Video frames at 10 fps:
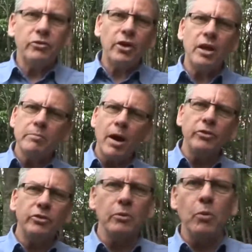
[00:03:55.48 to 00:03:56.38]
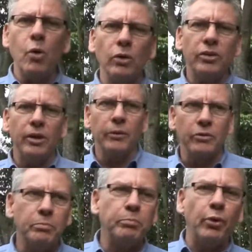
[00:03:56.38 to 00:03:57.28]
can see that most of the walls here
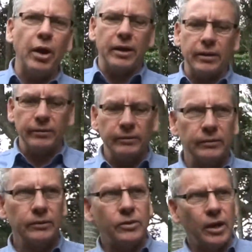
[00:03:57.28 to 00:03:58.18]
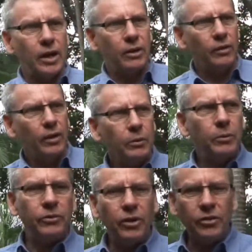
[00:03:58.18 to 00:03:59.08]
is brick. So
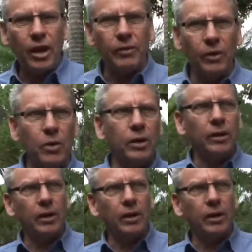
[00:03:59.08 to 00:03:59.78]
we just have a look at